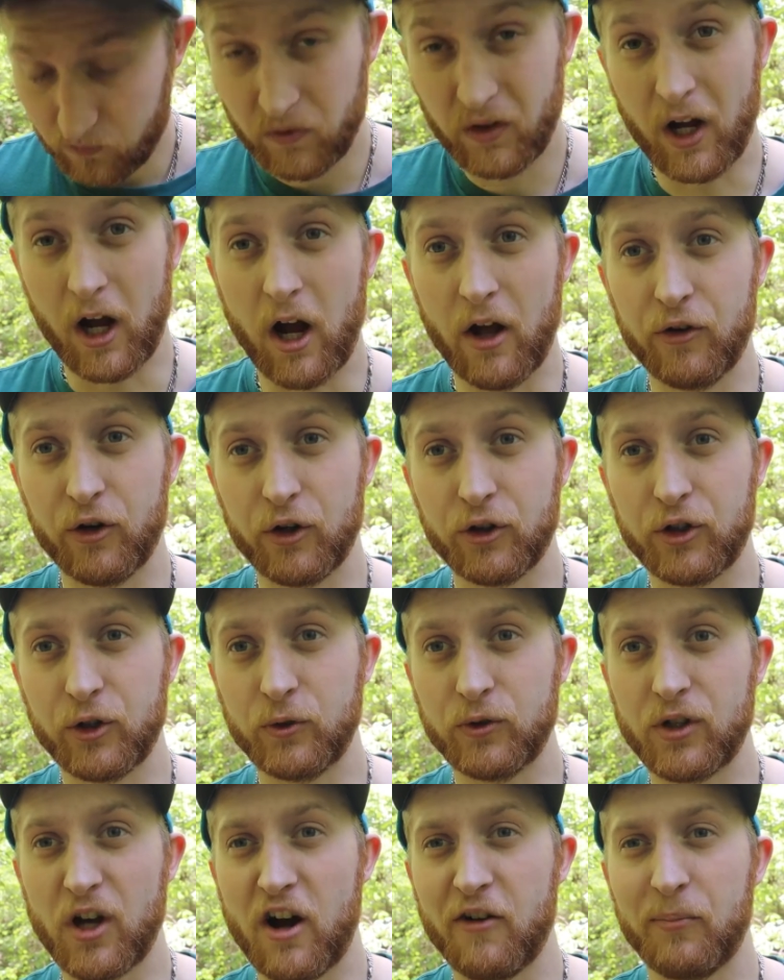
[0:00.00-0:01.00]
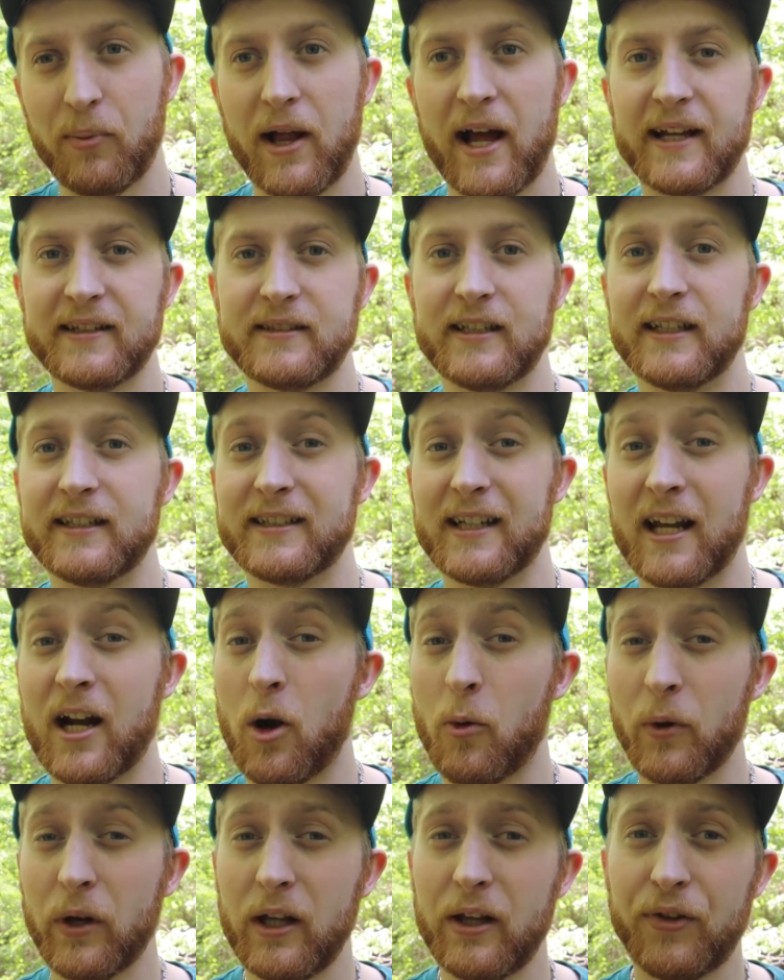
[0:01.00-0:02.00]
the other 2 soft plastics, and I
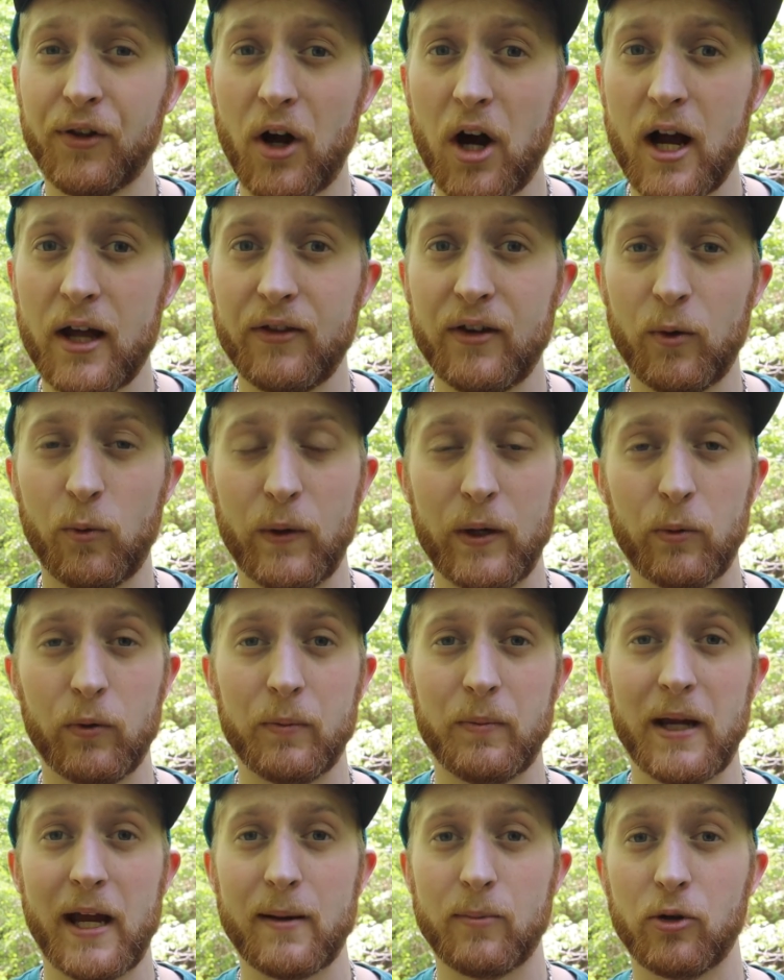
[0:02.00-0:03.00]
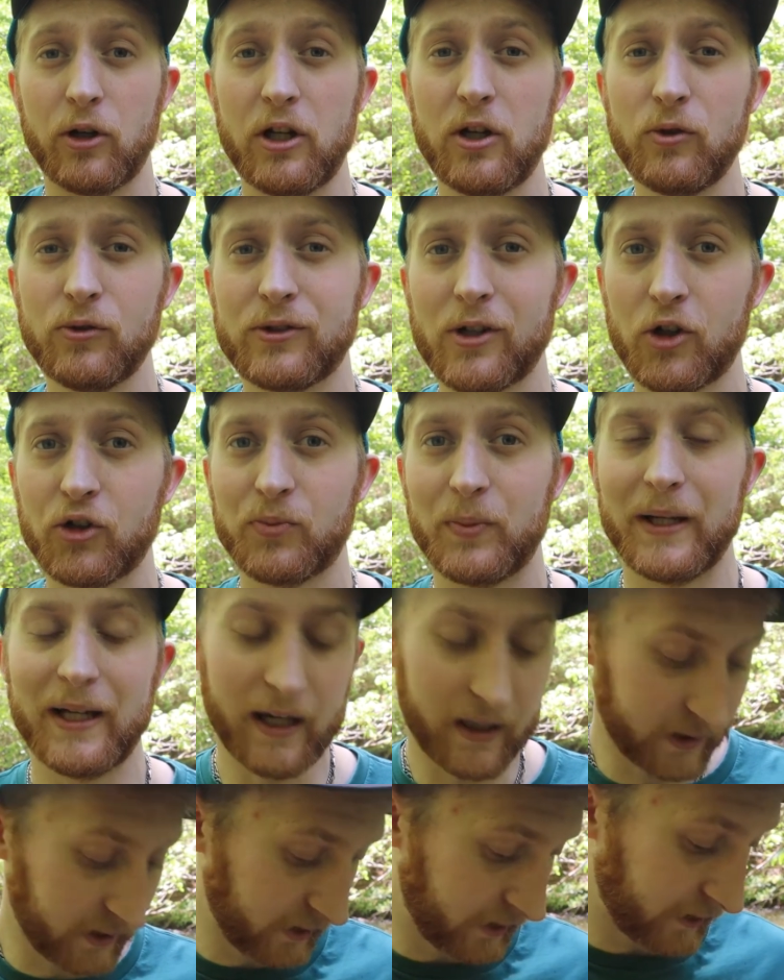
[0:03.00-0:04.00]
really thought that we would be able to use those
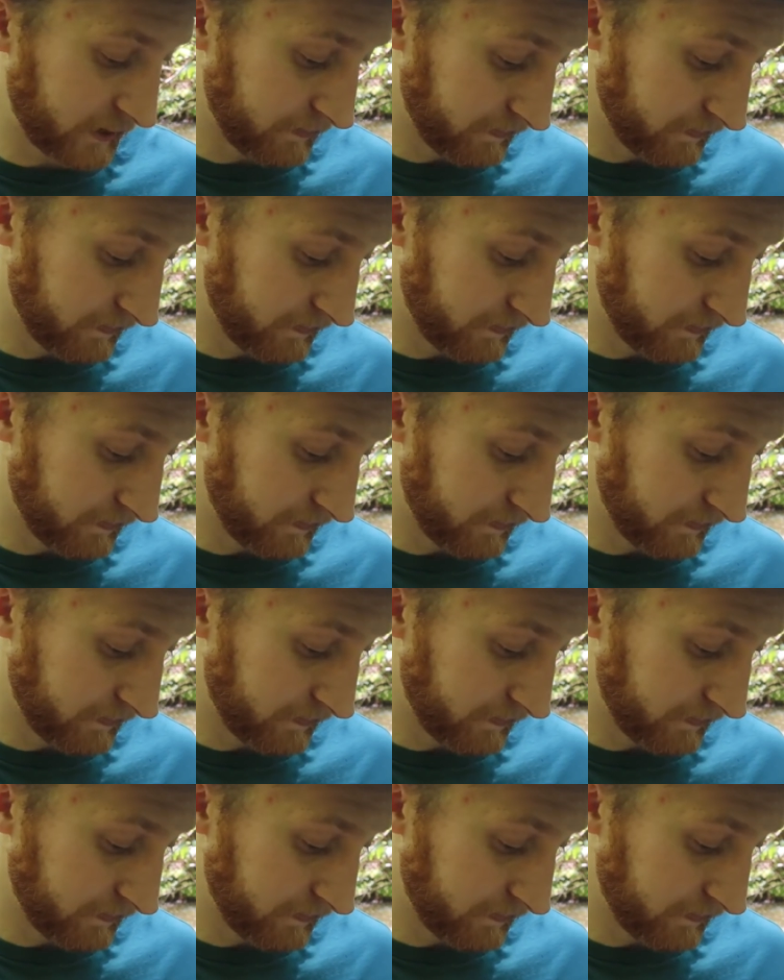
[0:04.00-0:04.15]
because,